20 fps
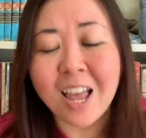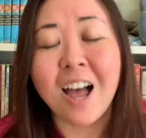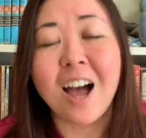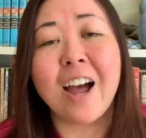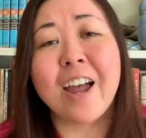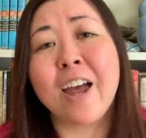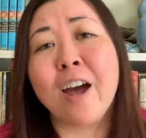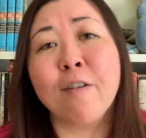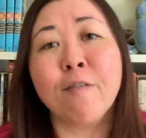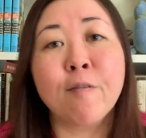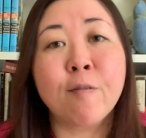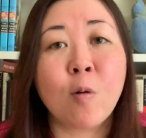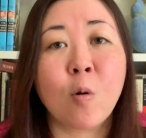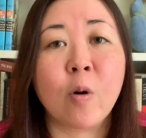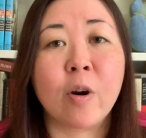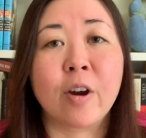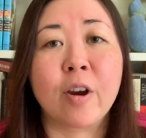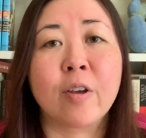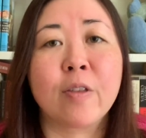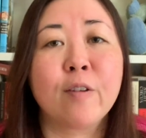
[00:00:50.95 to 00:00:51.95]
I have
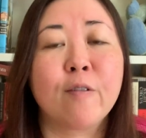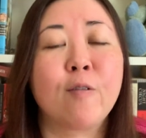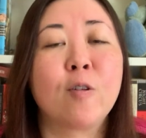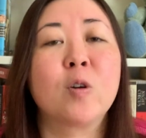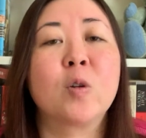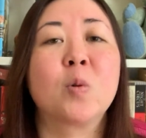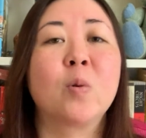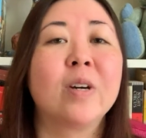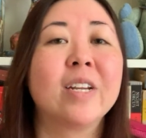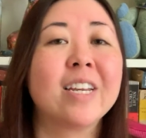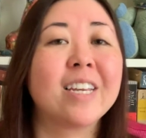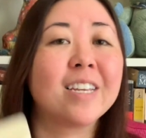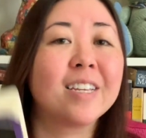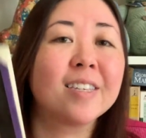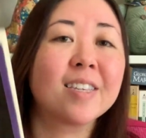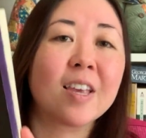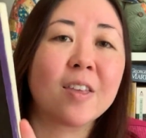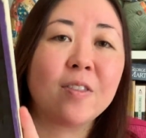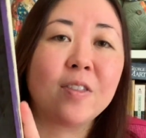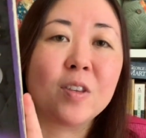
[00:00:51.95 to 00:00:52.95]
four. The first one
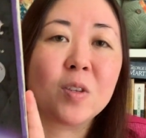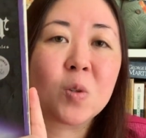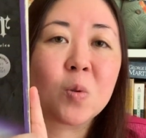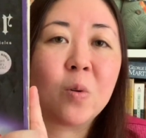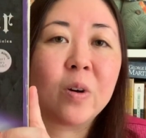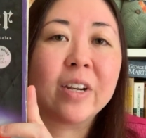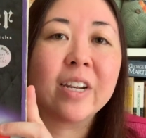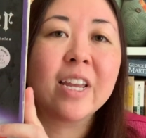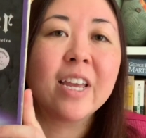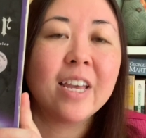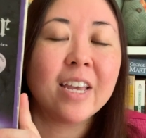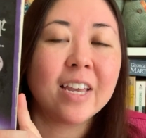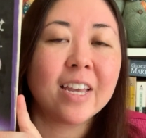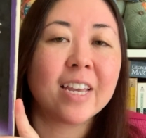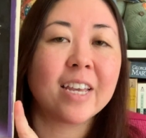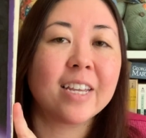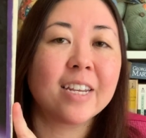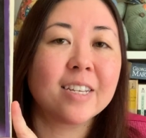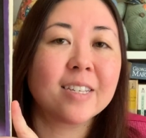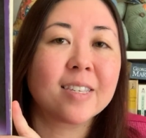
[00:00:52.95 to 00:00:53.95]
is this one.
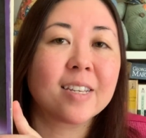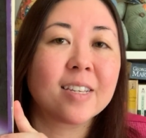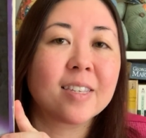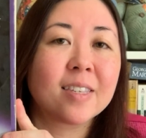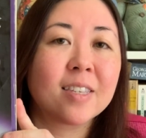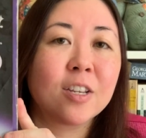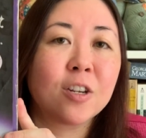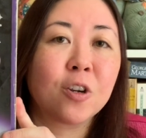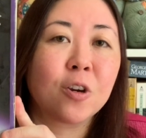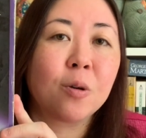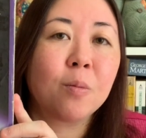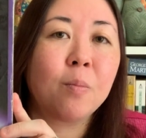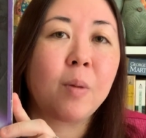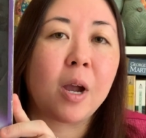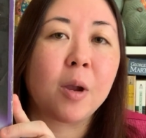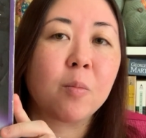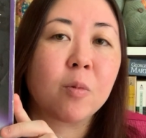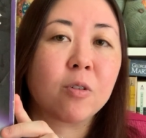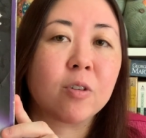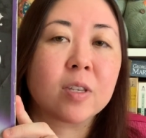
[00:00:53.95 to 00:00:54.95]
It is Cinder
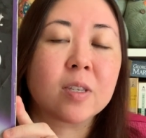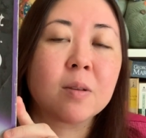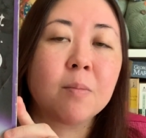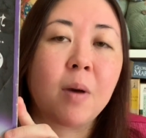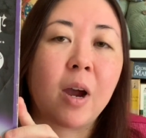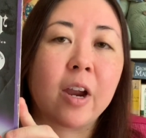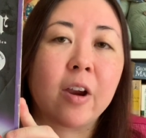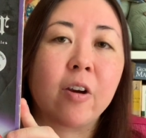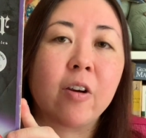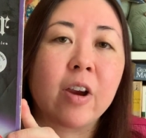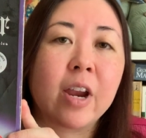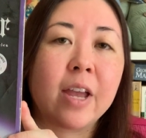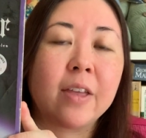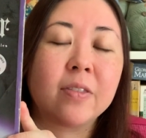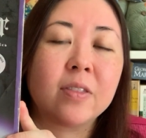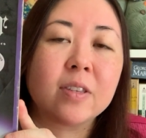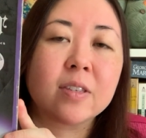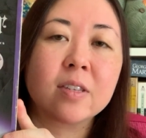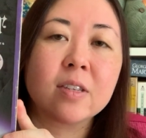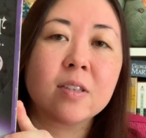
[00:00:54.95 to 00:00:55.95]
by Marissa Meyer,
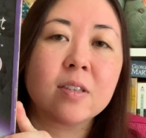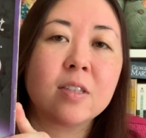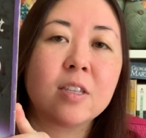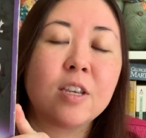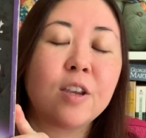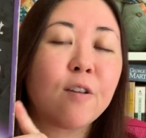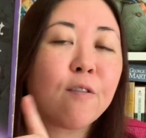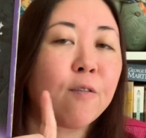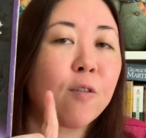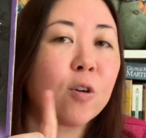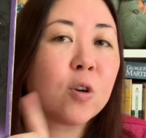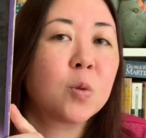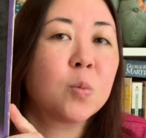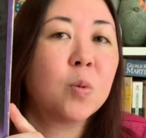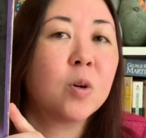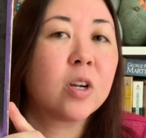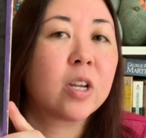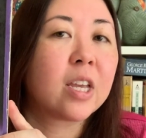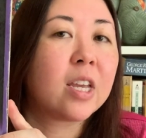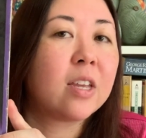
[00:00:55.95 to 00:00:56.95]
and this is the first
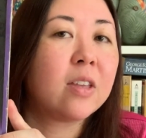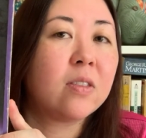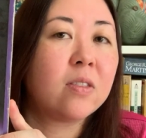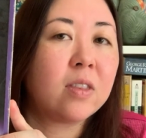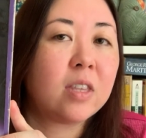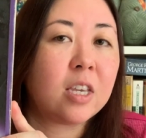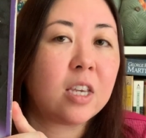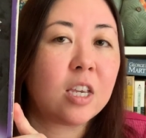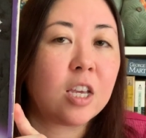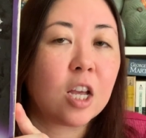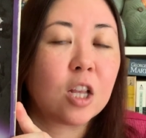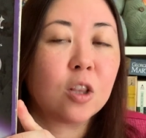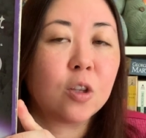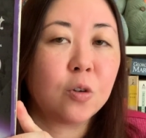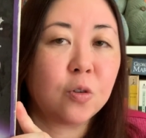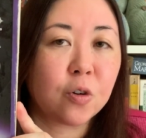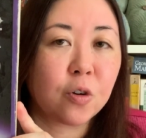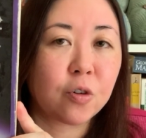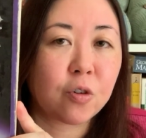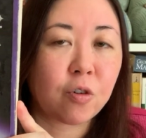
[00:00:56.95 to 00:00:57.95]
book in the
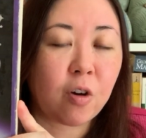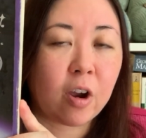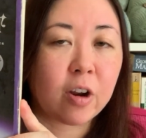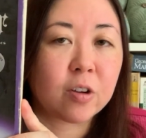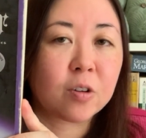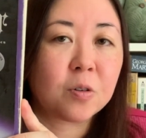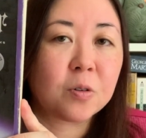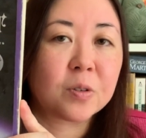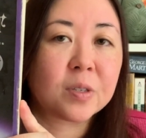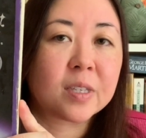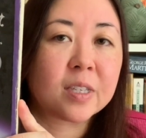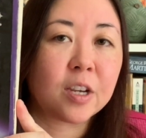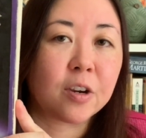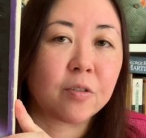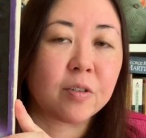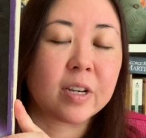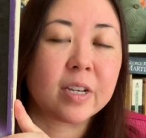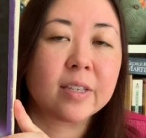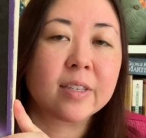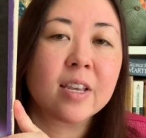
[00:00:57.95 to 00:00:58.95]
Lunar Chronicles
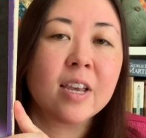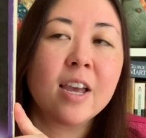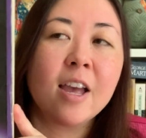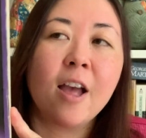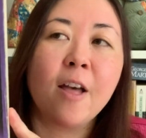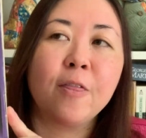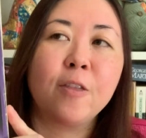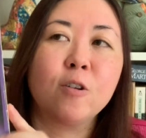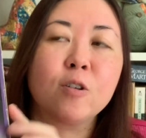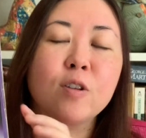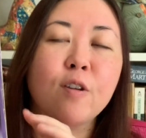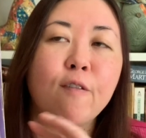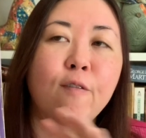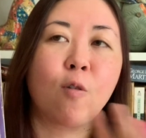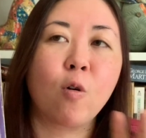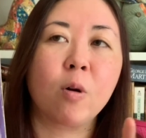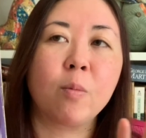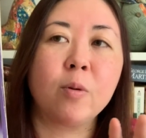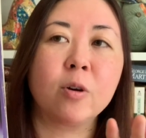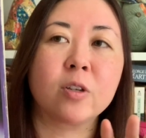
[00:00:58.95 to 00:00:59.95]
series. There's
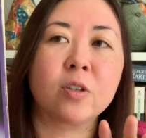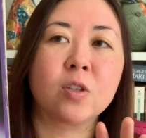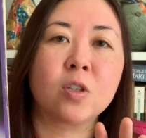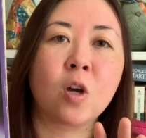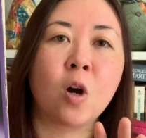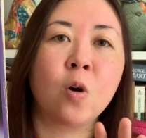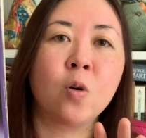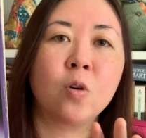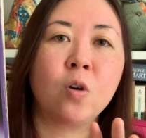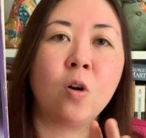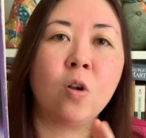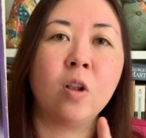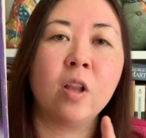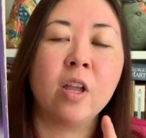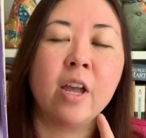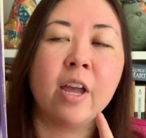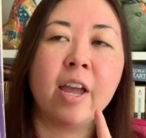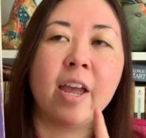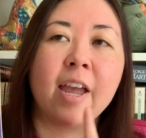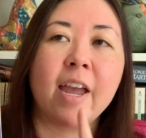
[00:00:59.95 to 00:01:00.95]
four books total,
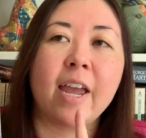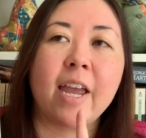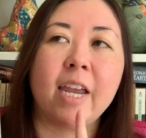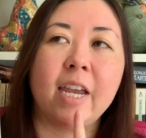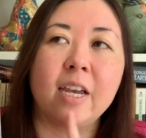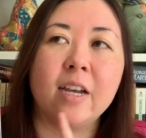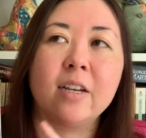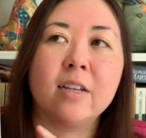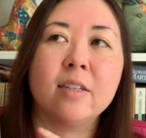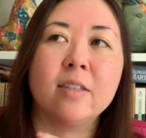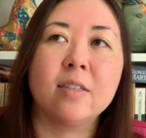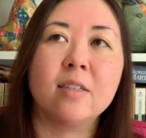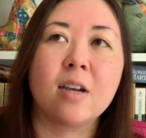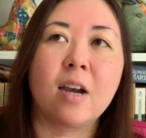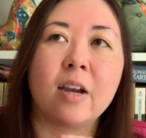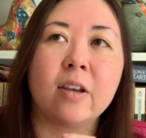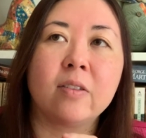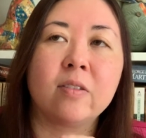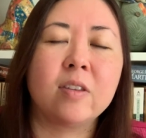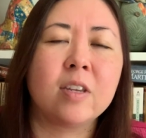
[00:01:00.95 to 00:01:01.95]
and
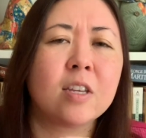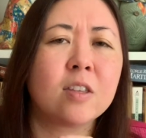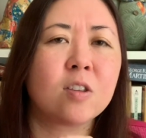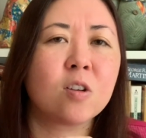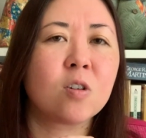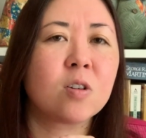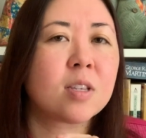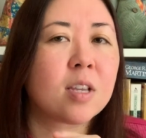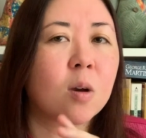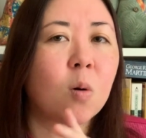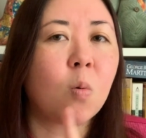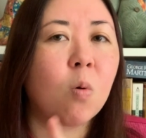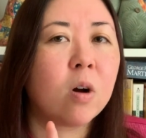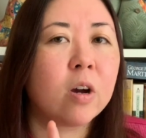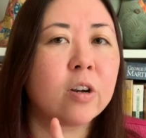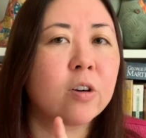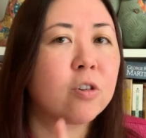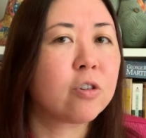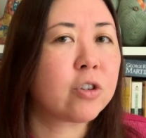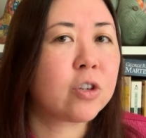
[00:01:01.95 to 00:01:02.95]
I think there's like
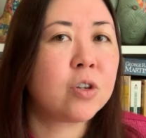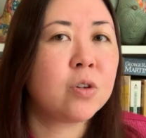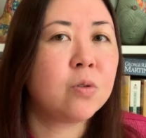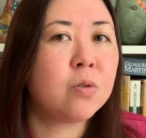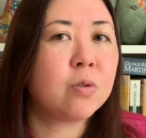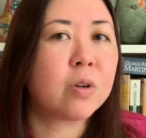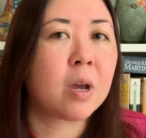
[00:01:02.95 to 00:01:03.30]
one or two